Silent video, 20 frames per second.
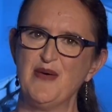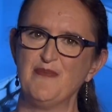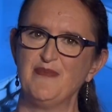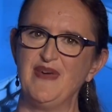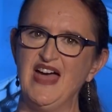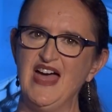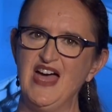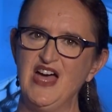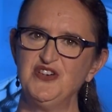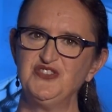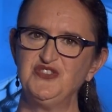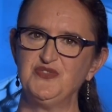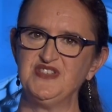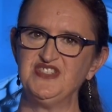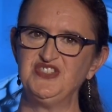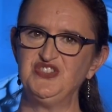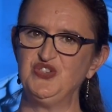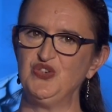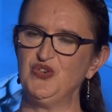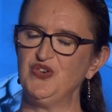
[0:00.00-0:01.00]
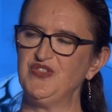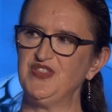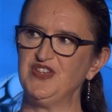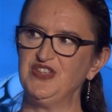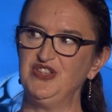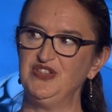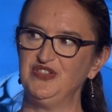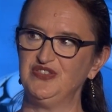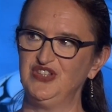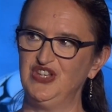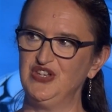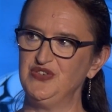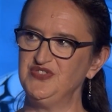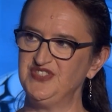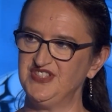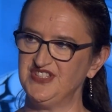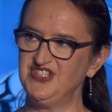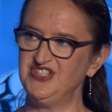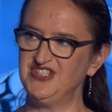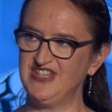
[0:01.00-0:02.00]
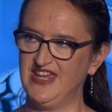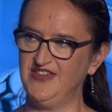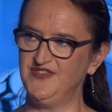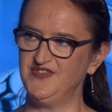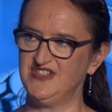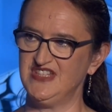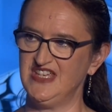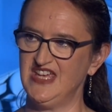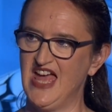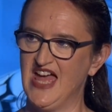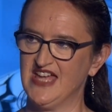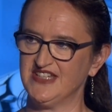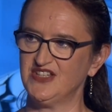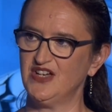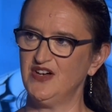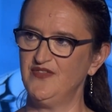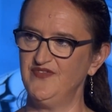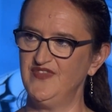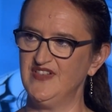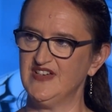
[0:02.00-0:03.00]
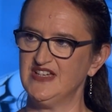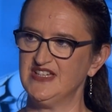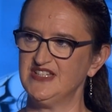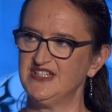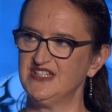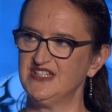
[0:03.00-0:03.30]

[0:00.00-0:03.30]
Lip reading: But how do you ensure the user's safety and comfort?